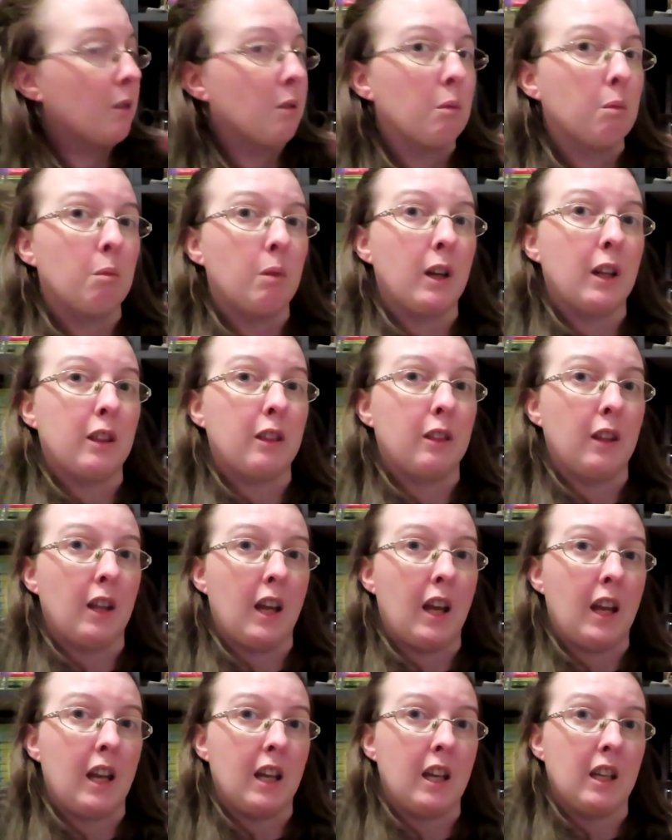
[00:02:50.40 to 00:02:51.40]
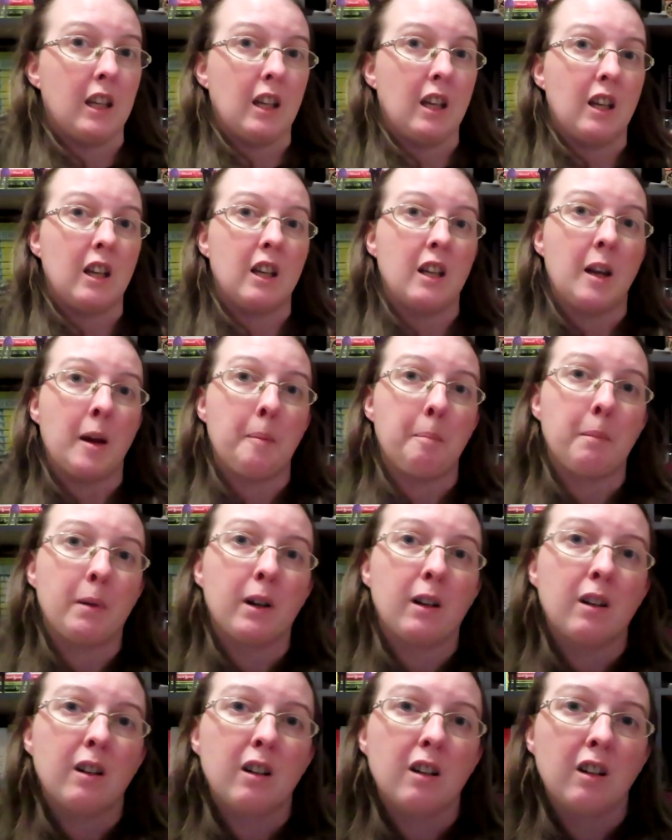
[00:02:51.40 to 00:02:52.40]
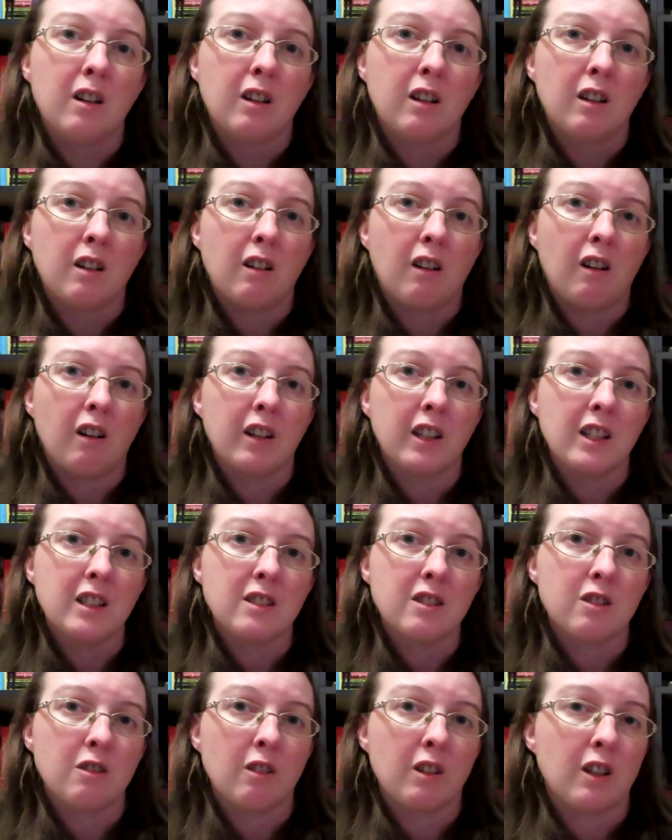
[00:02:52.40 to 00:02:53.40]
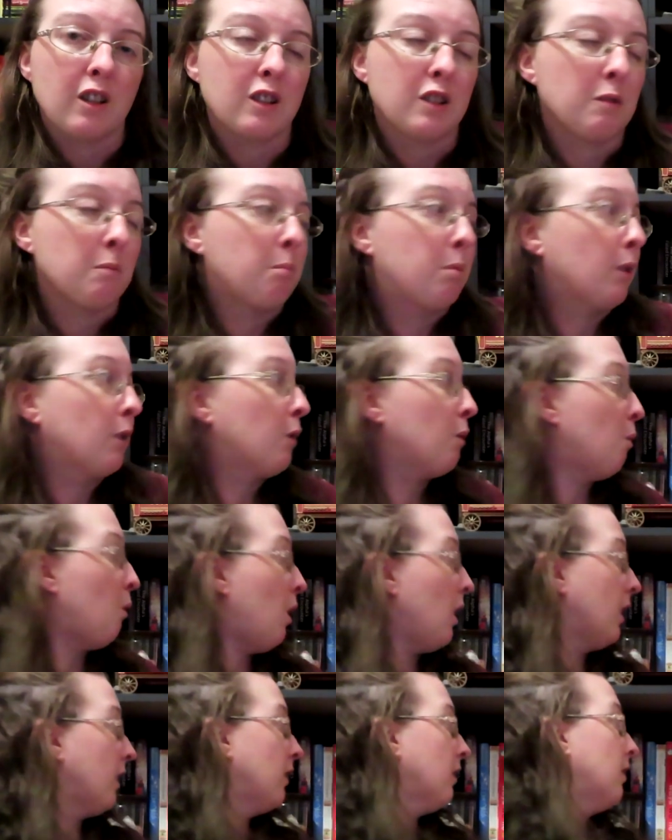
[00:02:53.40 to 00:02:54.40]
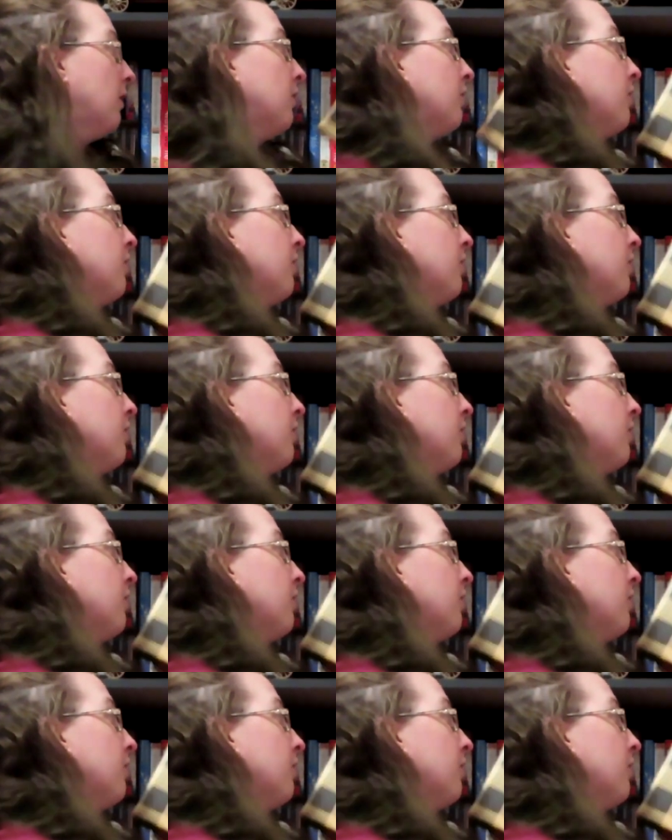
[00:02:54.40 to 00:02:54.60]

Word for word: with a number on it. So there's book one.